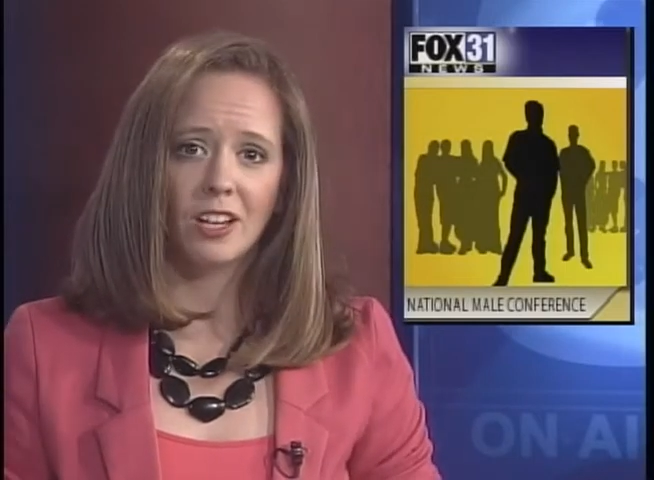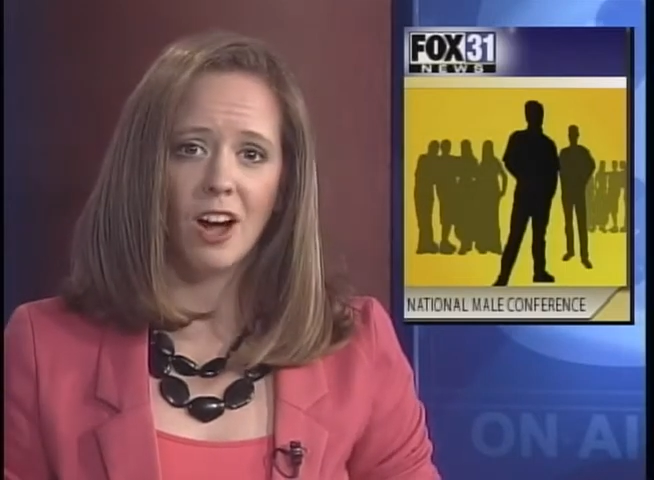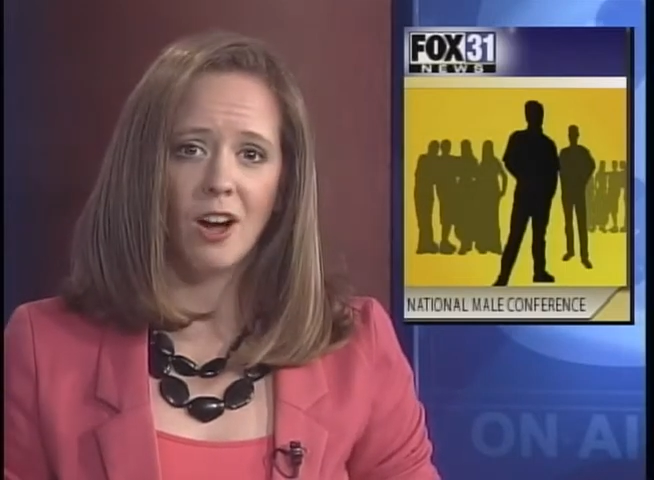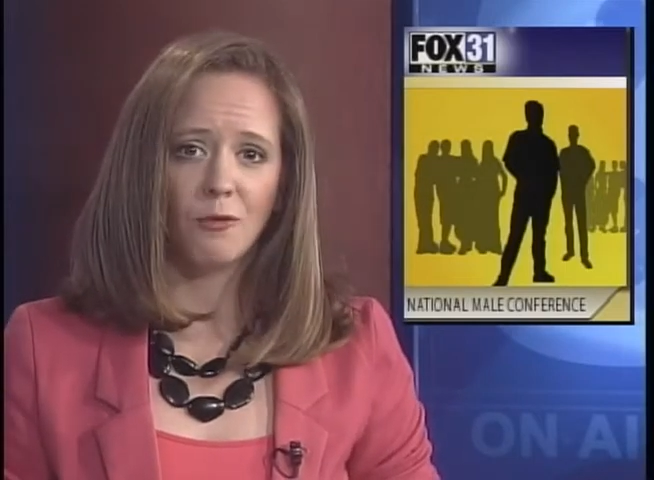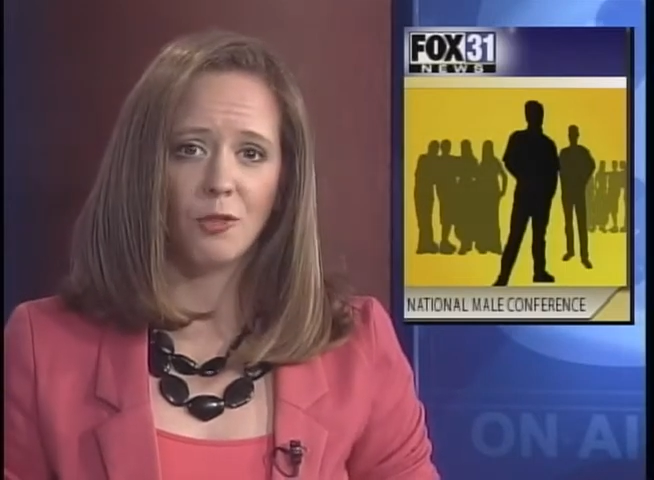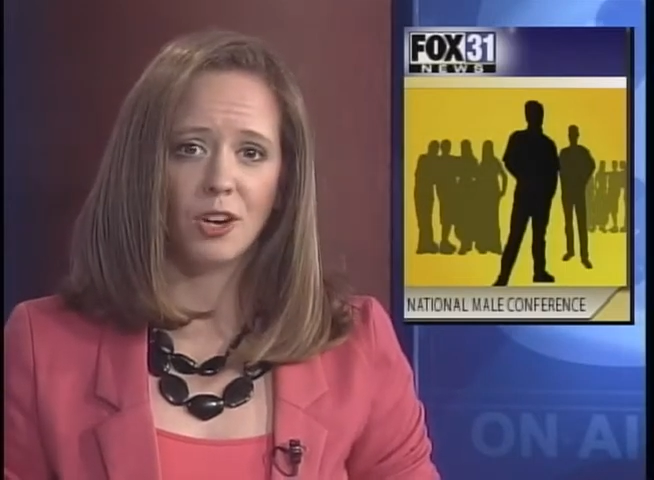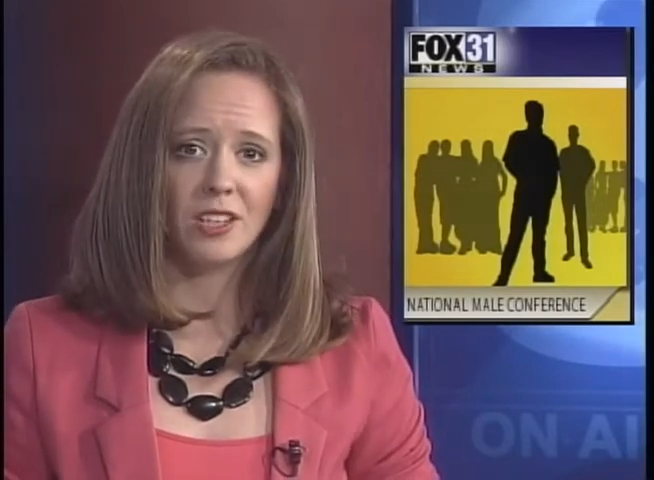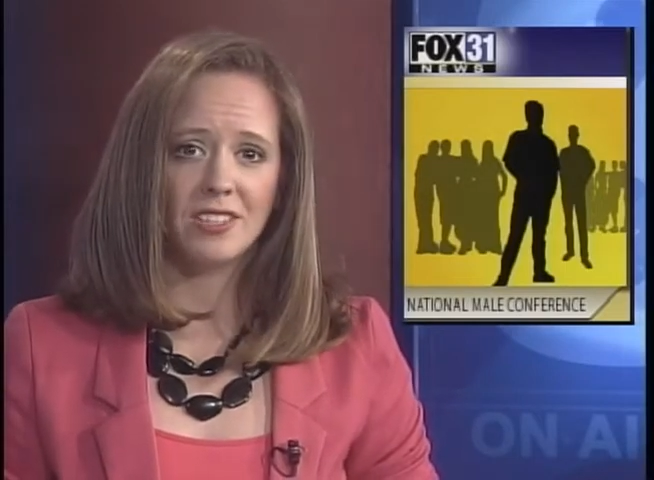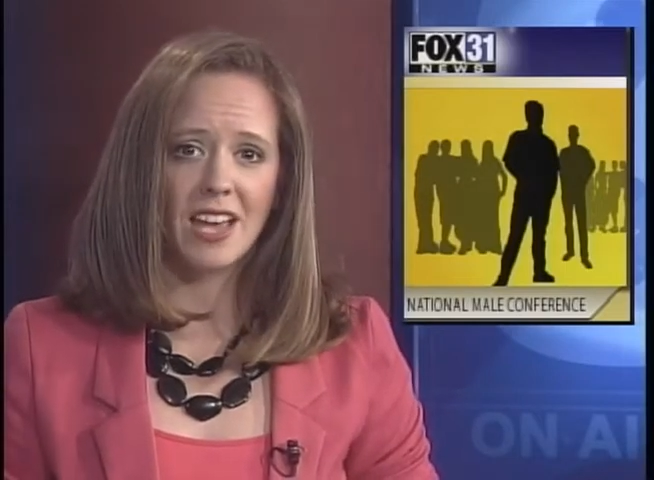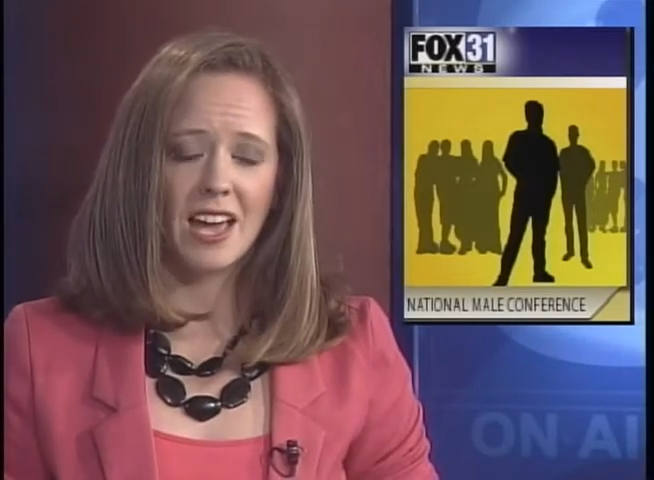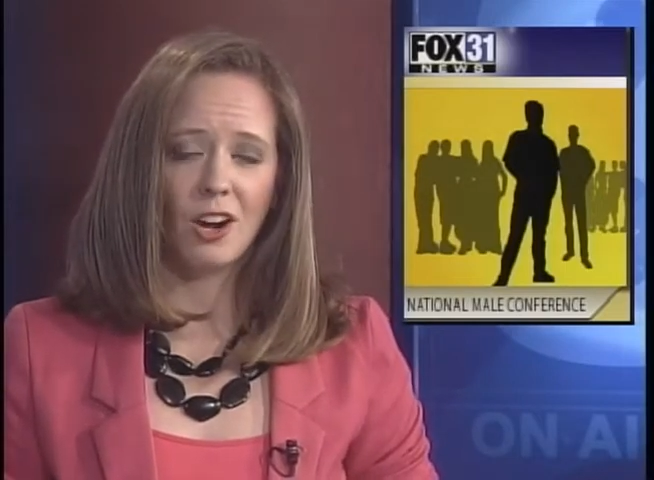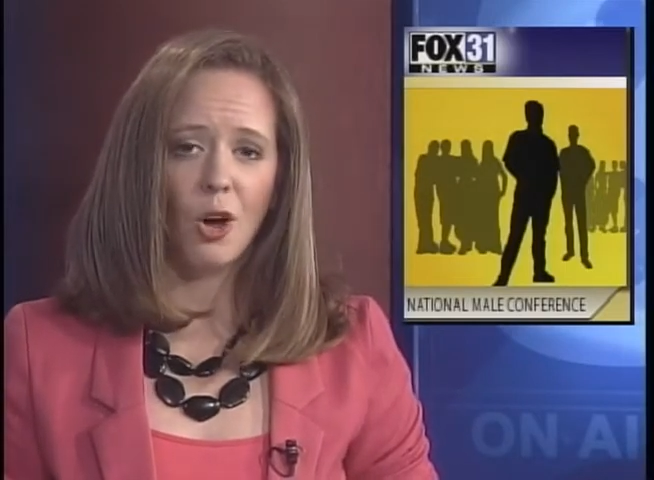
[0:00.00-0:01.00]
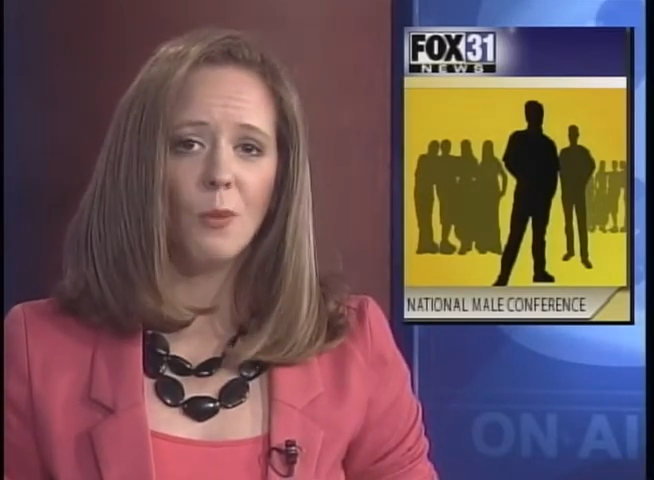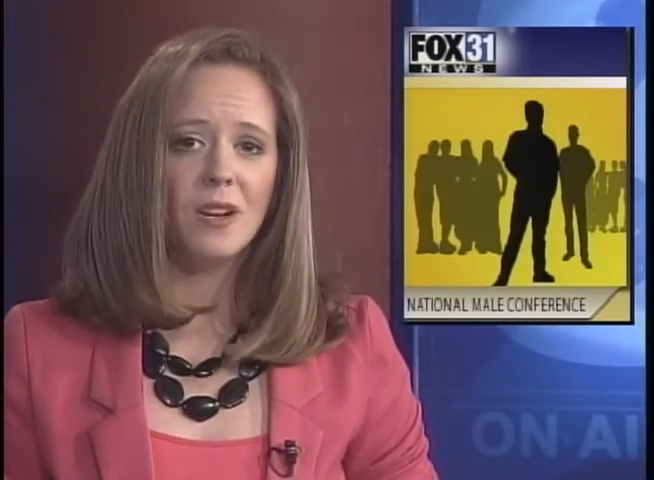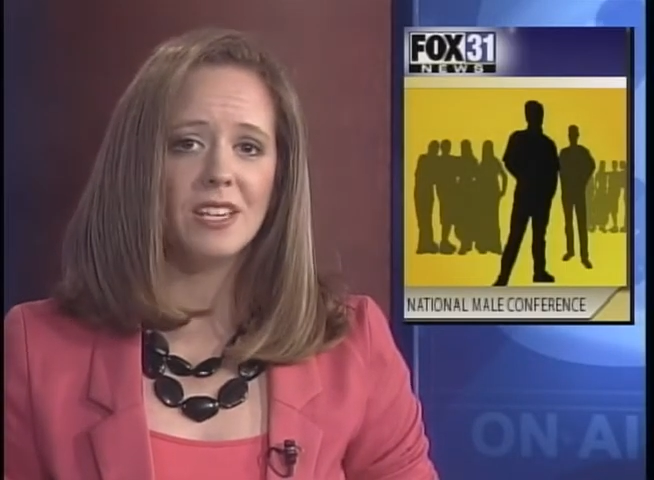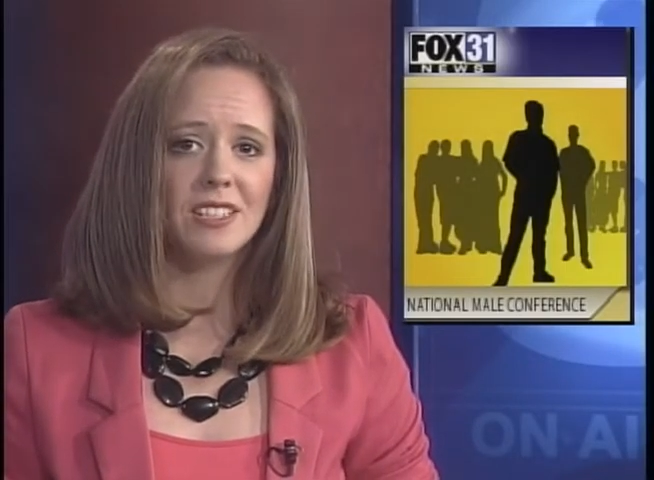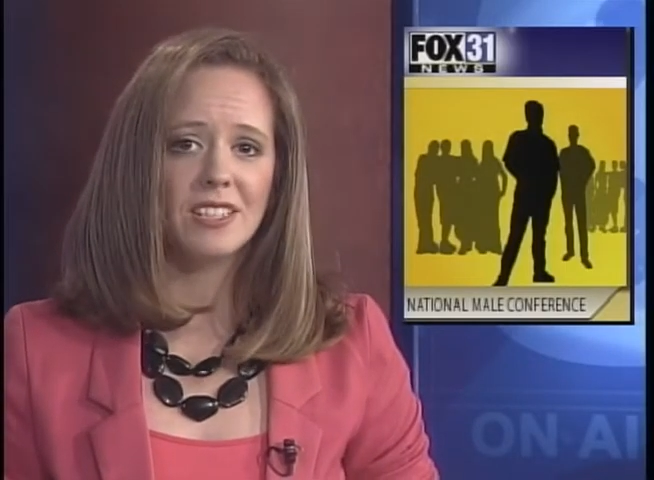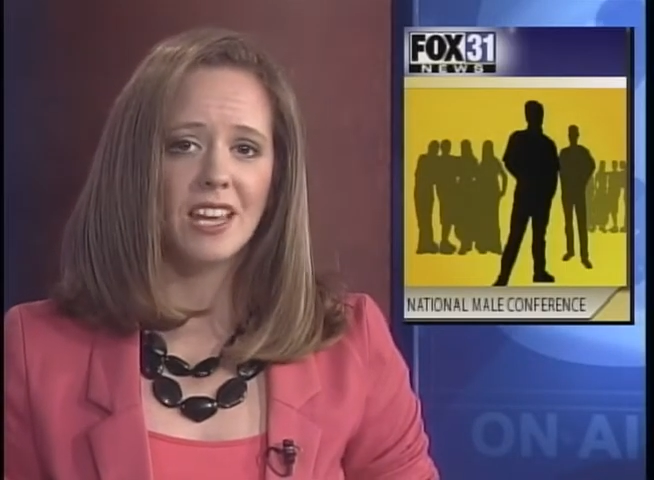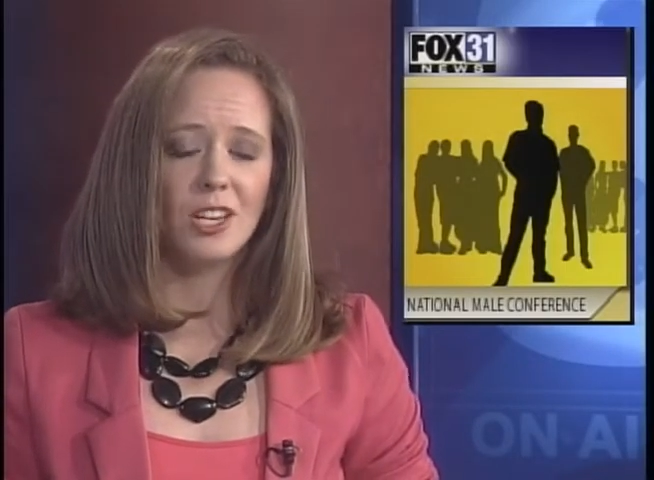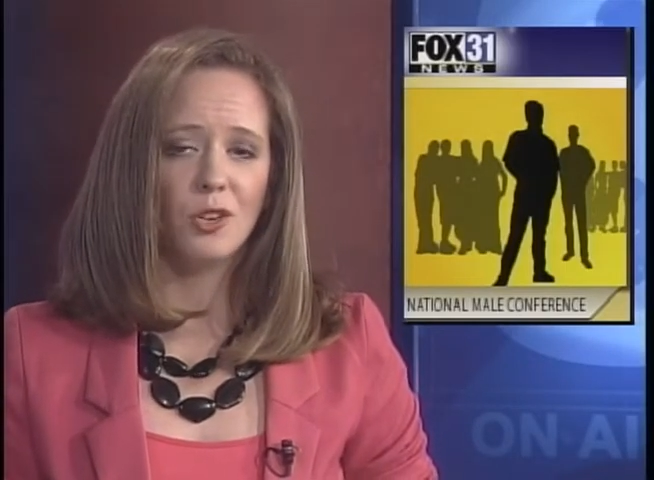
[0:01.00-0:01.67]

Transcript: Conference at Albany State